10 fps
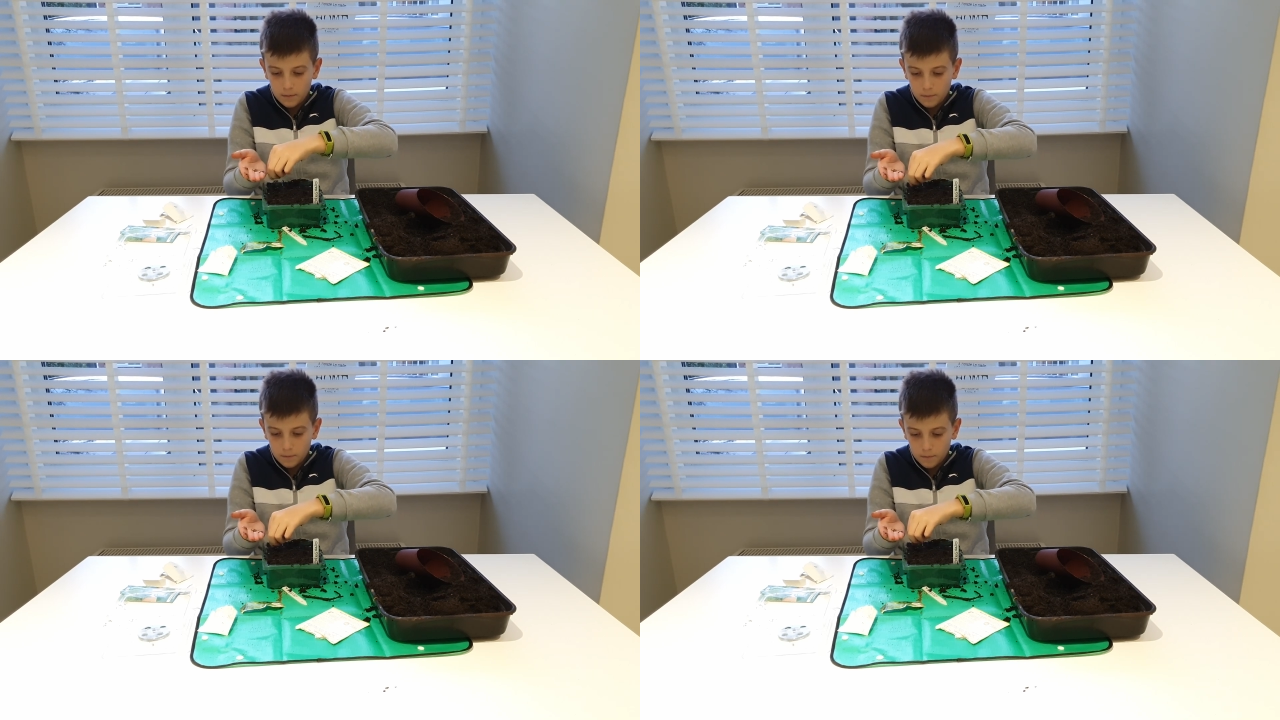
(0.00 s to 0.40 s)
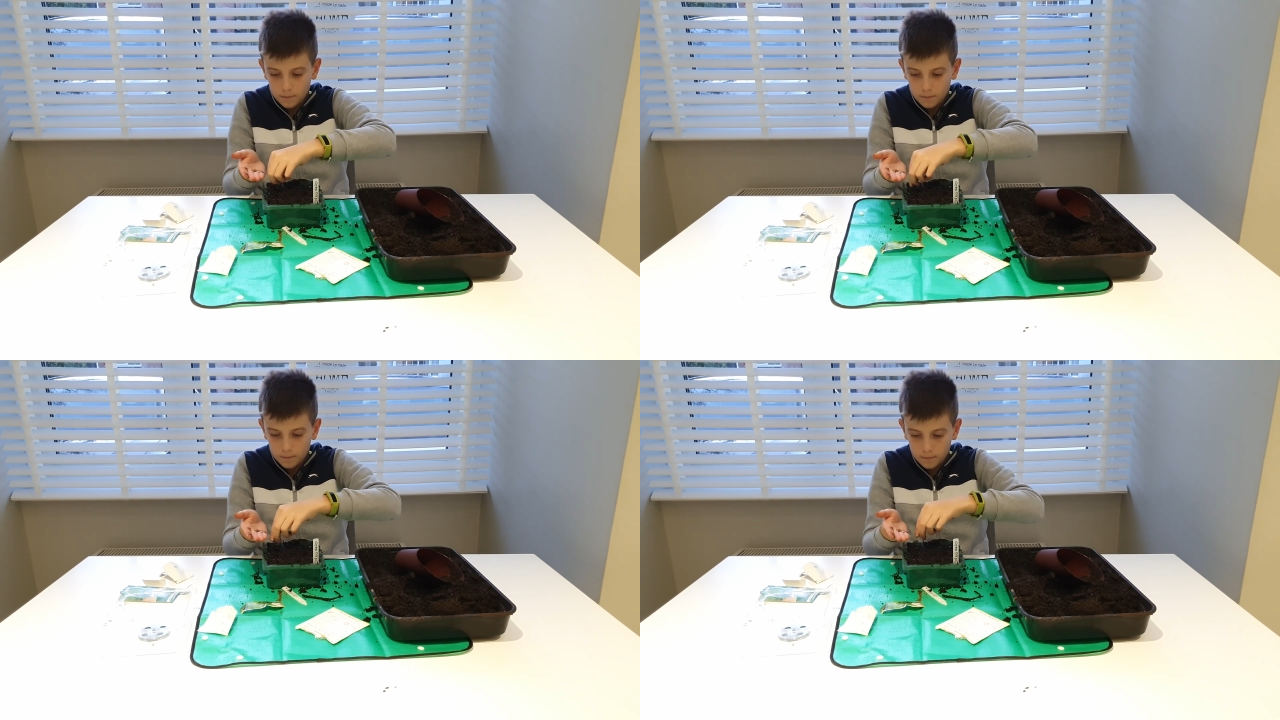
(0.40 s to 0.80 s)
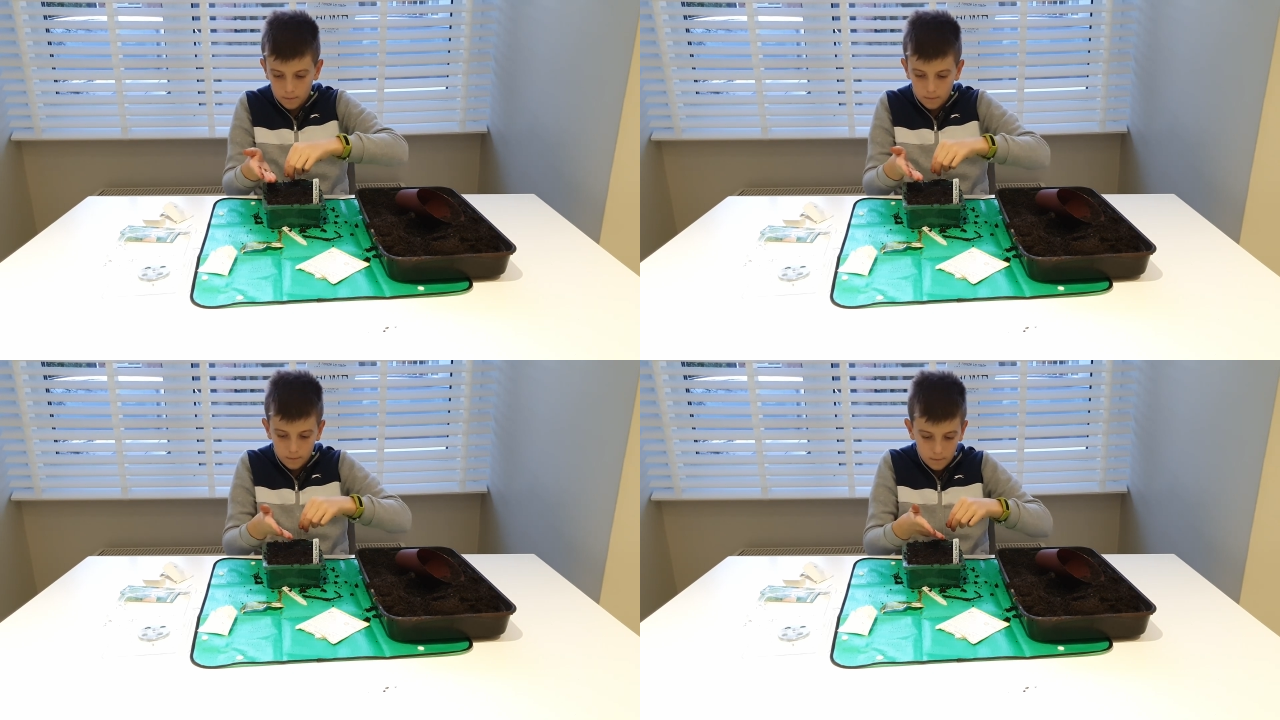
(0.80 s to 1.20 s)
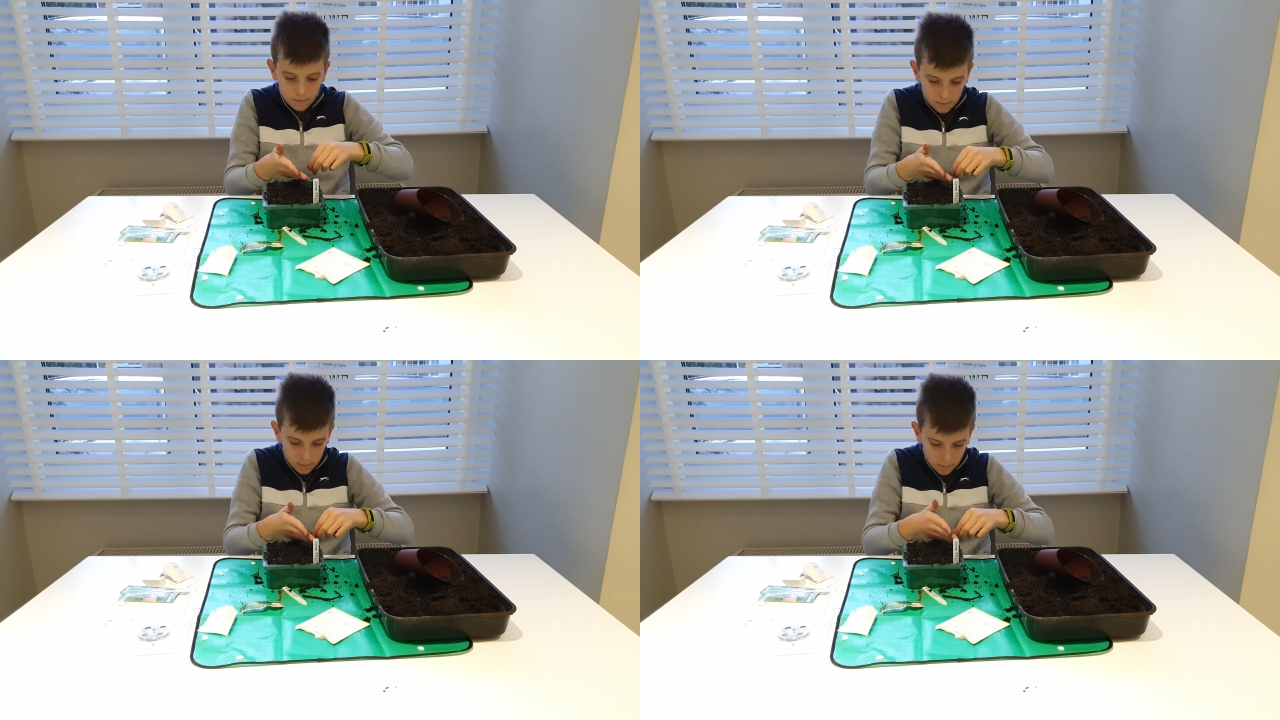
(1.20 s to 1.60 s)

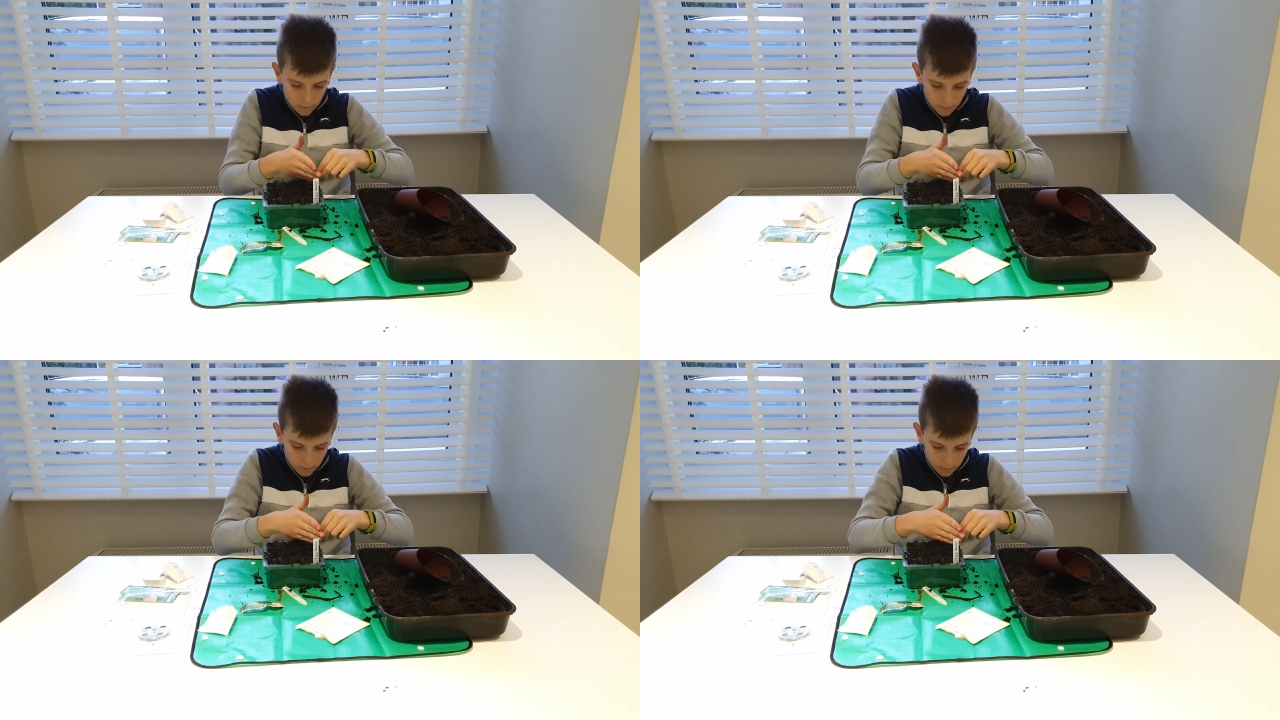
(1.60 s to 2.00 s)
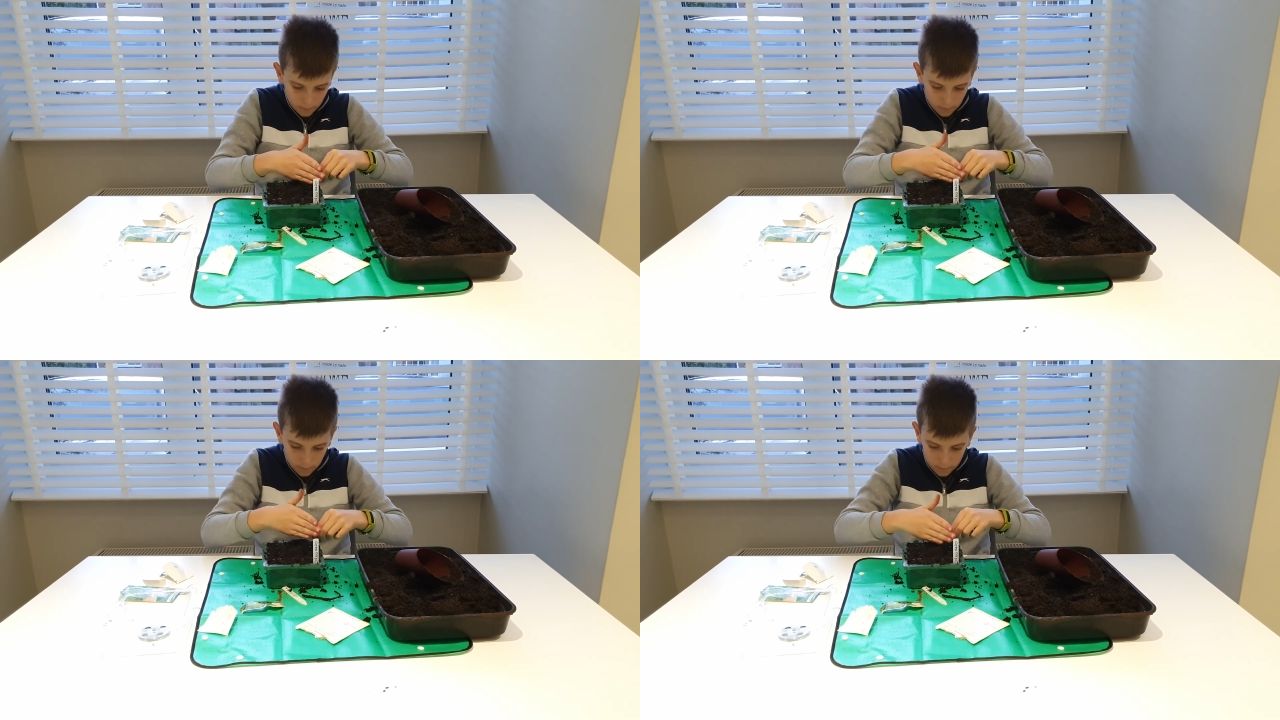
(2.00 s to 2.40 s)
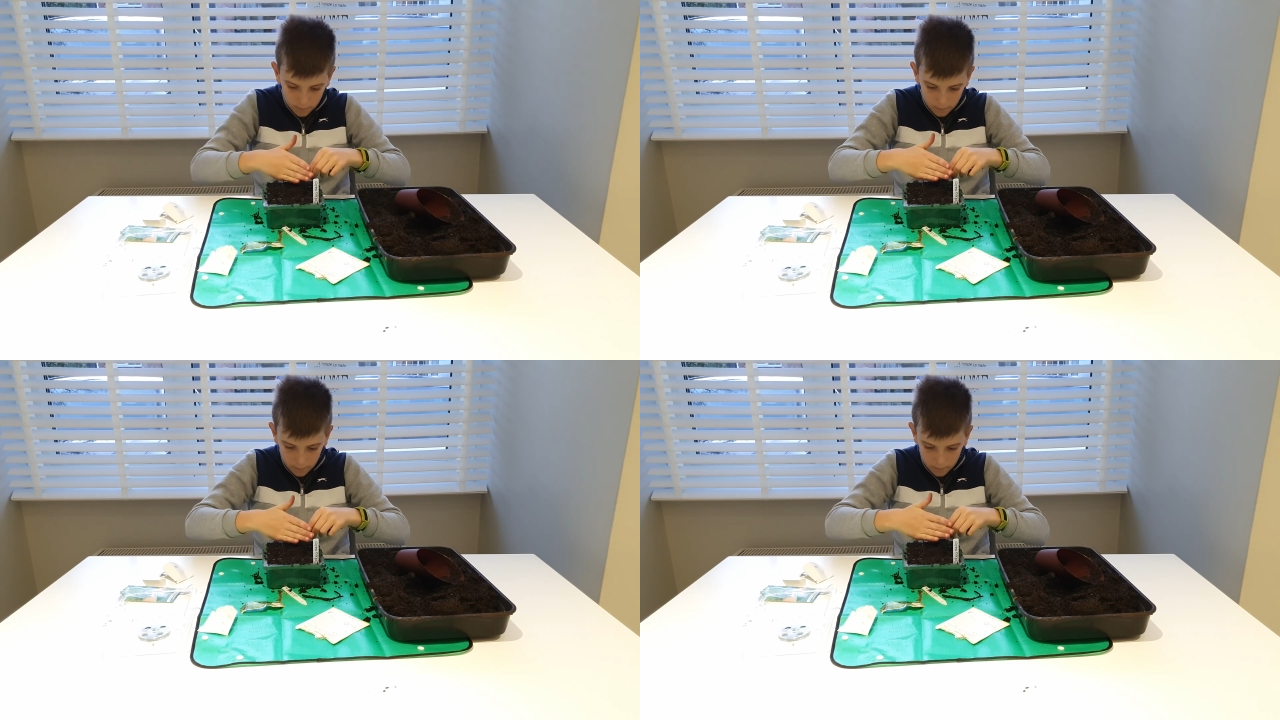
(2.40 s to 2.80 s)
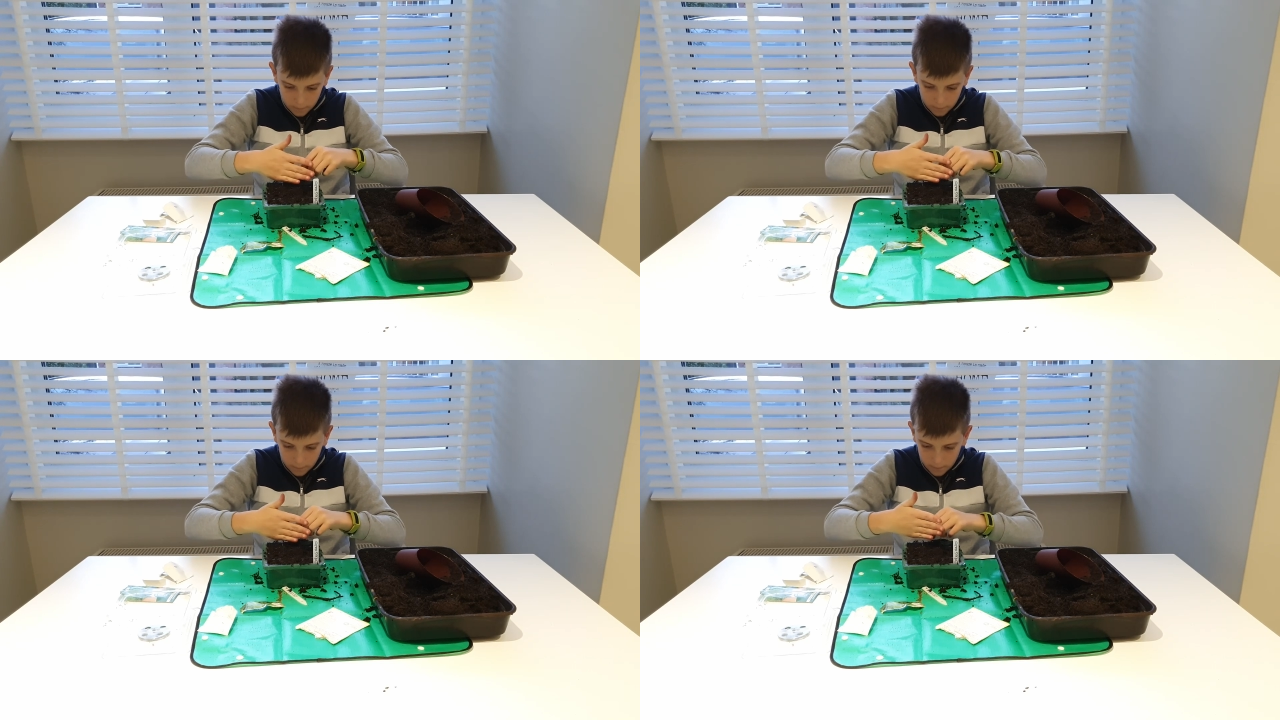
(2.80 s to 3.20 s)

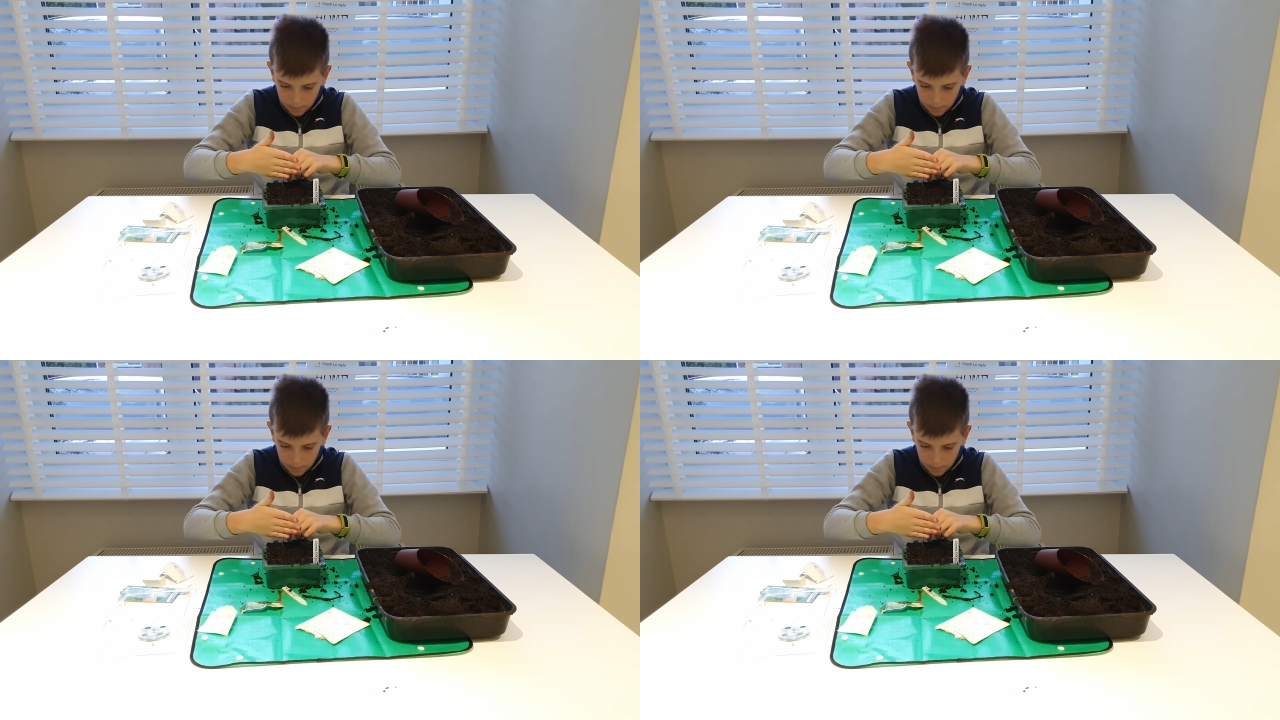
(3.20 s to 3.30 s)
(no one is talking)